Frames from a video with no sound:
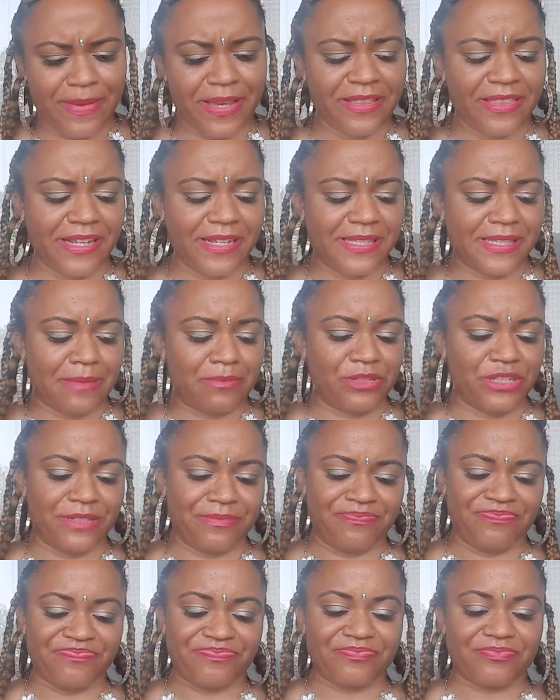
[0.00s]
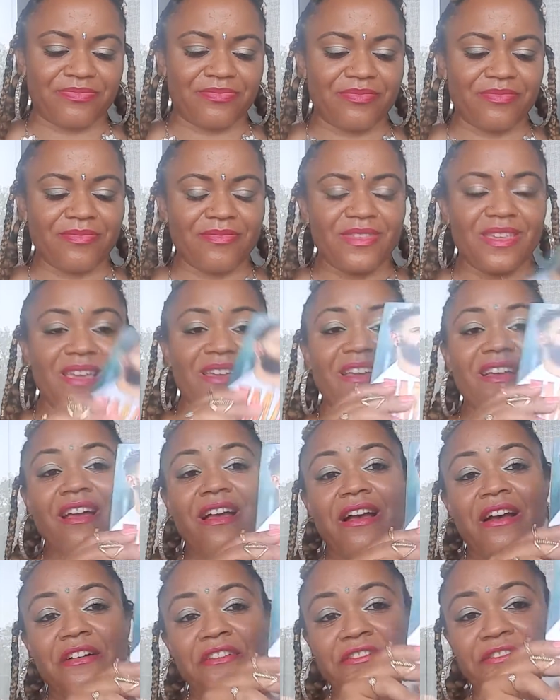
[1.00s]
make the assumption.
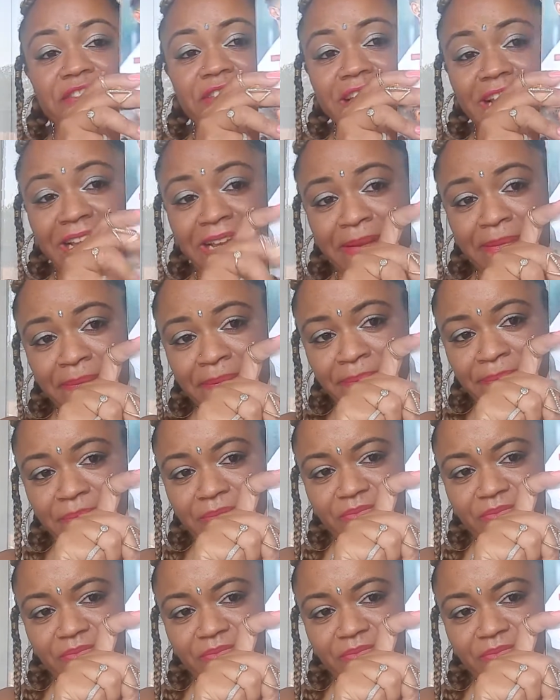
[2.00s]
Flame